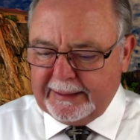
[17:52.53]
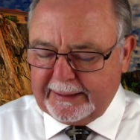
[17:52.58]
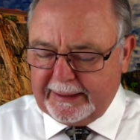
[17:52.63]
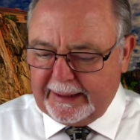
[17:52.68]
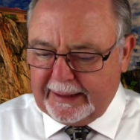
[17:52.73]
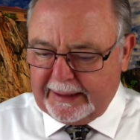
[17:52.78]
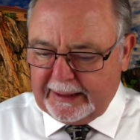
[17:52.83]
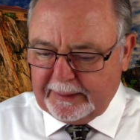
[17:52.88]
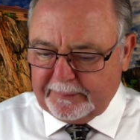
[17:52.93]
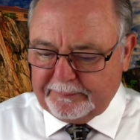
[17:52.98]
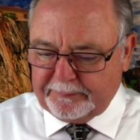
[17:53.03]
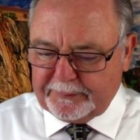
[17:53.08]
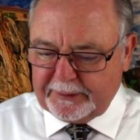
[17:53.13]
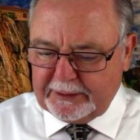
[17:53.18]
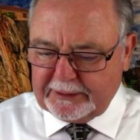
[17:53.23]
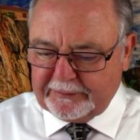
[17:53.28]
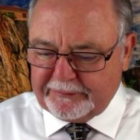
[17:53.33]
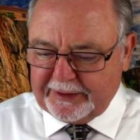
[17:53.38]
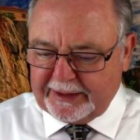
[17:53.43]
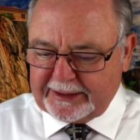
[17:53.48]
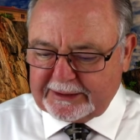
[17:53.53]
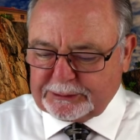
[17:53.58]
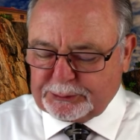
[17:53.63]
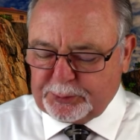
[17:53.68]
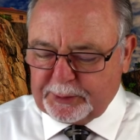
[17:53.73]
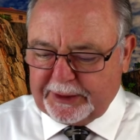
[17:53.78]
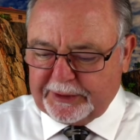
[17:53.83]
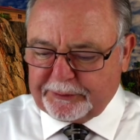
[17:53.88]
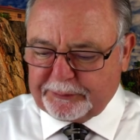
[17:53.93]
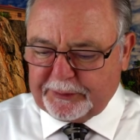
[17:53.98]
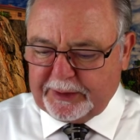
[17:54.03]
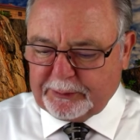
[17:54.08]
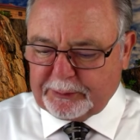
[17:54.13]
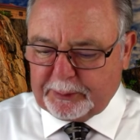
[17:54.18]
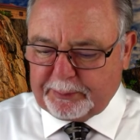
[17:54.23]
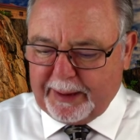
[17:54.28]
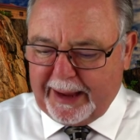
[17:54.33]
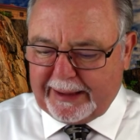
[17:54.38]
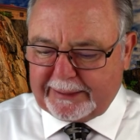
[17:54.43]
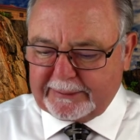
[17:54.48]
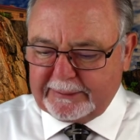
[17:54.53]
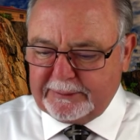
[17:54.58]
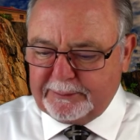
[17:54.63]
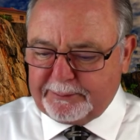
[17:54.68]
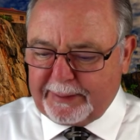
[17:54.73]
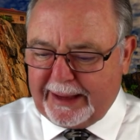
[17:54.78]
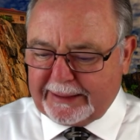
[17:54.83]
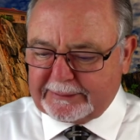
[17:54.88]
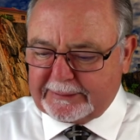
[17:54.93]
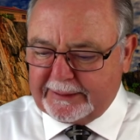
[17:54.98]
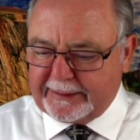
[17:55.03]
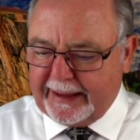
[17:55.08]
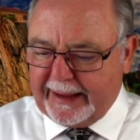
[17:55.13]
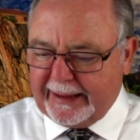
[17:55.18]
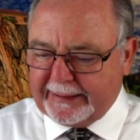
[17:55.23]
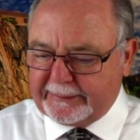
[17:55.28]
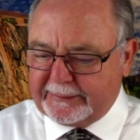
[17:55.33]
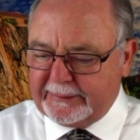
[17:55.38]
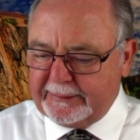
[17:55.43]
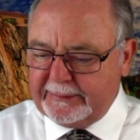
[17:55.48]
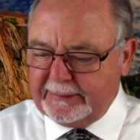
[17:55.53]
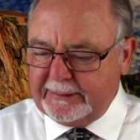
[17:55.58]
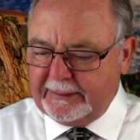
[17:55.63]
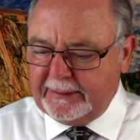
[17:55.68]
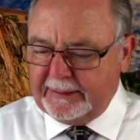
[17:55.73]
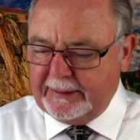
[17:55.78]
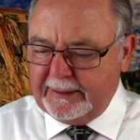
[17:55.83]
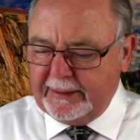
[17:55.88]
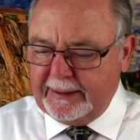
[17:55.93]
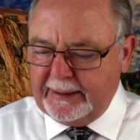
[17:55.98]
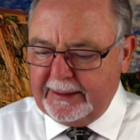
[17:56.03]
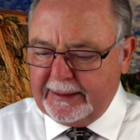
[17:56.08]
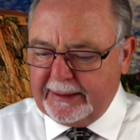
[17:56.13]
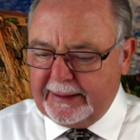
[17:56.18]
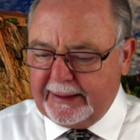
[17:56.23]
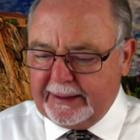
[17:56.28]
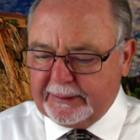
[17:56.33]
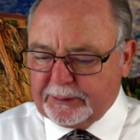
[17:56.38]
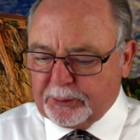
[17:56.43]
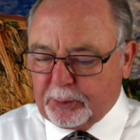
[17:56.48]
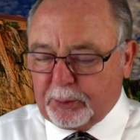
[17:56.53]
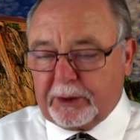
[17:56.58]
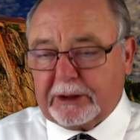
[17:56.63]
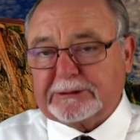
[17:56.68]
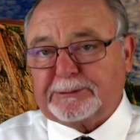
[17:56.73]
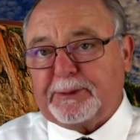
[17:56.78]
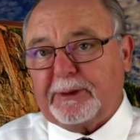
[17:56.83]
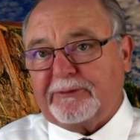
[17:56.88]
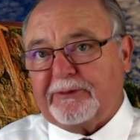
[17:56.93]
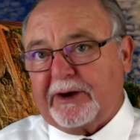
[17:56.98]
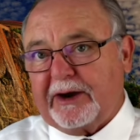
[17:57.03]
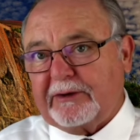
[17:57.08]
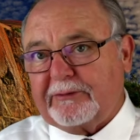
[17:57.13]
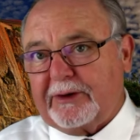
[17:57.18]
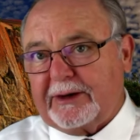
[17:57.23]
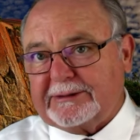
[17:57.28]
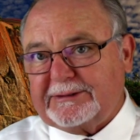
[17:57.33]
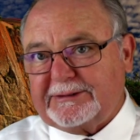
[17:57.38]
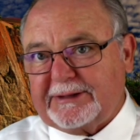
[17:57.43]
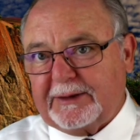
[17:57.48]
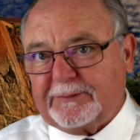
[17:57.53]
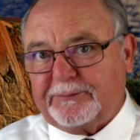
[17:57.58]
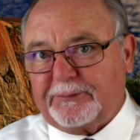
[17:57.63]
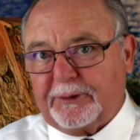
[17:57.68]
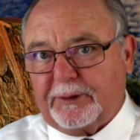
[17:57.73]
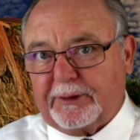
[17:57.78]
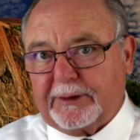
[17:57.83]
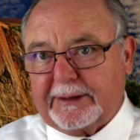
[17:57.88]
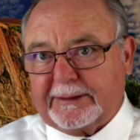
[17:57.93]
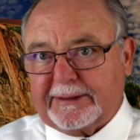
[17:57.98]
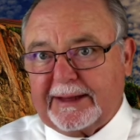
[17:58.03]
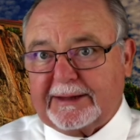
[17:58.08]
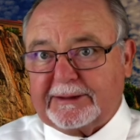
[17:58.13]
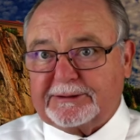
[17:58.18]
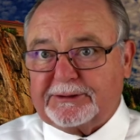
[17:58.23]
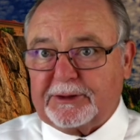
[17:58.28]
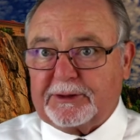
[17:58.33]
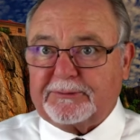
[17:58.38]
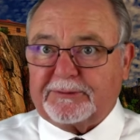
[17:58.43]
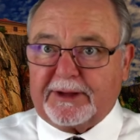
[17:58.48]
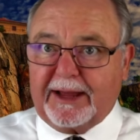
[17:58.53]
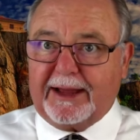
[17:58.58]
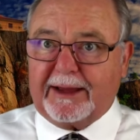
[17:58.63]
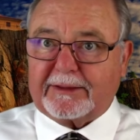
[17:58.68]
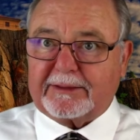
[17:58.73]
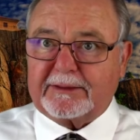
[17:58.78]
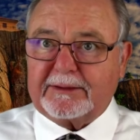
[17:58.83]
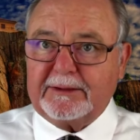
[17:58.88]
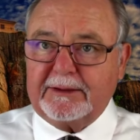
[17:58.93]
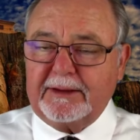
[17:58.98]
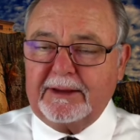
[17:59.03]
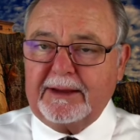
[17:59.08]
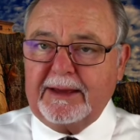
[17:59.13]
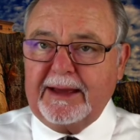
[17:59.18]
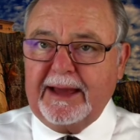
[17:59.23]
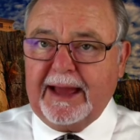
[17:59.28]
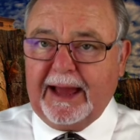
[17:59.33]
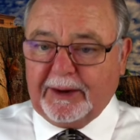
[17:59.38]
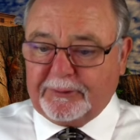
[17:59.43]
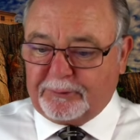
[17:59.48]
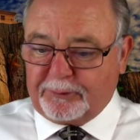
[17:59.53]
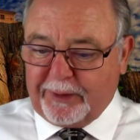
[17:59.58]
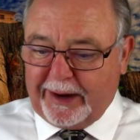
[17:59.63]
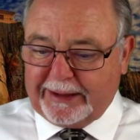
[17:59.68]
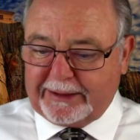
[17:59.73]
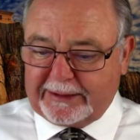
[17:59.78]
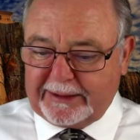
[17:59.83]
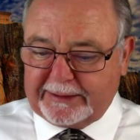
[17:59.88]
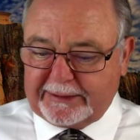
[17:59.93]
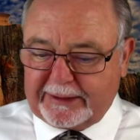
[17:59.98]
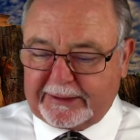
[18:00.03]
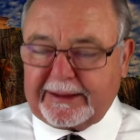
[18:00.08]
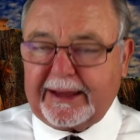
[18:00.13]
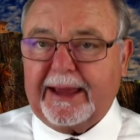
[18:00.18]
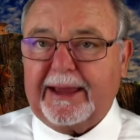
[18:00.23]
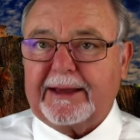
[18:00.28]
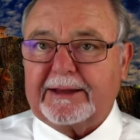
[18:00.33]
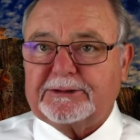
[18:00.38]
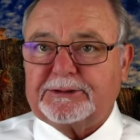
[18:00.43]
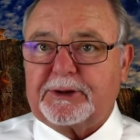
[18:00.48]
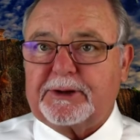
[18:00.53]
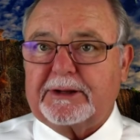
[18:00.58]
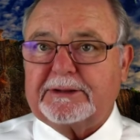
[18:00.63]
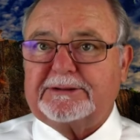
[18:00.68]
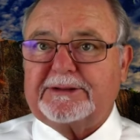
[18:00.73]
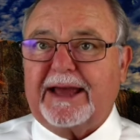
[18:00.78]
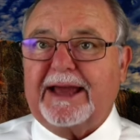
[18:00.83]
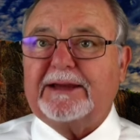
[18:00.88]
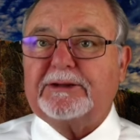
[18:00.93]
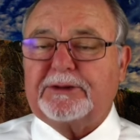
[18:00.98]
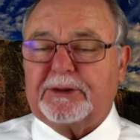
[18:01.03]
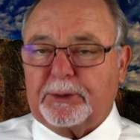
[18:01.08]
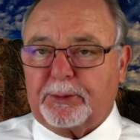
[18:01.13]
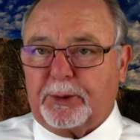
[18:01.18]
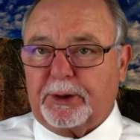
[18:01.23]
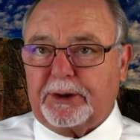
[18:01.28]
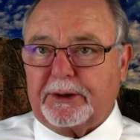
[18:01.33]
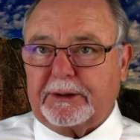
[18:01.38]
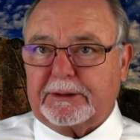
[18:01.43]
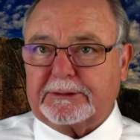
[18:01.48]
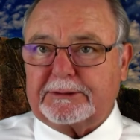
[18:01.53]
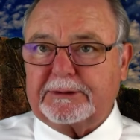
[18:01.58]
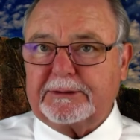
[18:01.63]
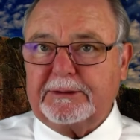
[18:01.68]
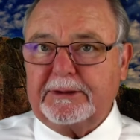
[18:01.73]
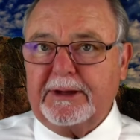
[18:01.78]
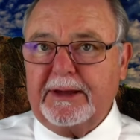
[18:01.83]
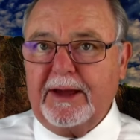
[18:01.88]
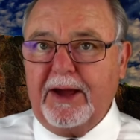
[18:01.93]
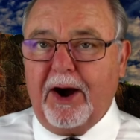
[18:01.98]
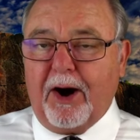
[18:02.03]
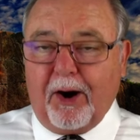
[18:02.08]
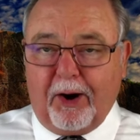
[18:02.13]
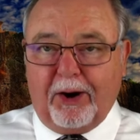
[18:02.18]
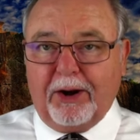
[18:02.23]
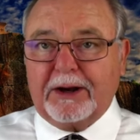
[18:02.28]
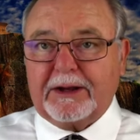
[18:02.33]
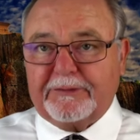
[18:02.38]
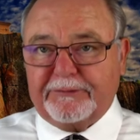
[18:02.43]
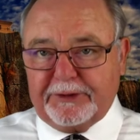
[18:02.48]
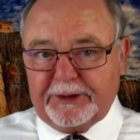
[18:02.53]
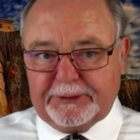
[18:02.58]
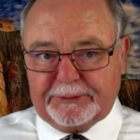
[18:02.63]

Leviticus 23, we're back to that. The world's been very, very sinful, and they deserve death. And frankly, the king is going to say to the world, all of